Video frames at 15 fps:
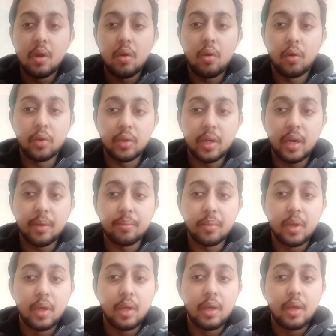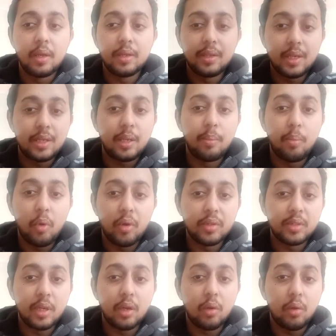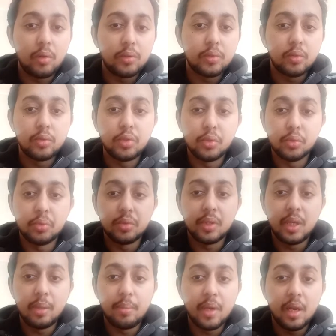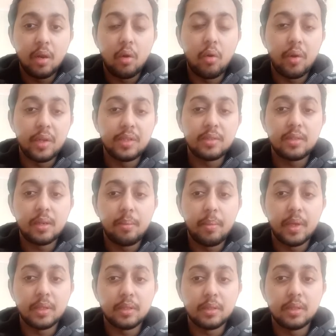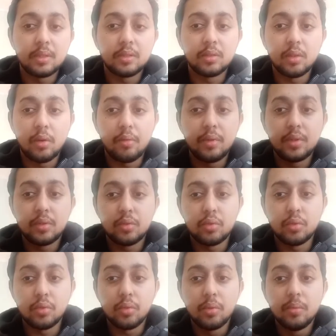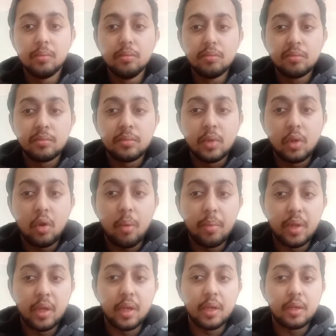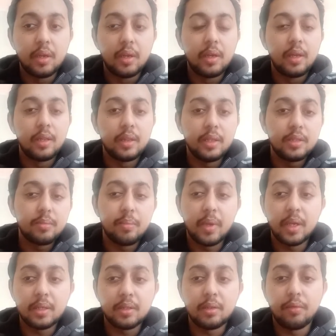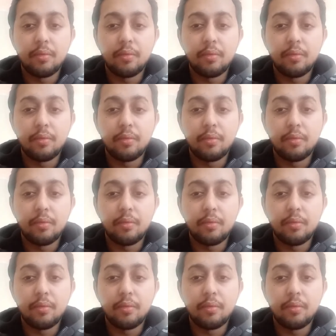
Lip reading: on time. Yet employees can also use email or instant messaging service to communicate. This makes the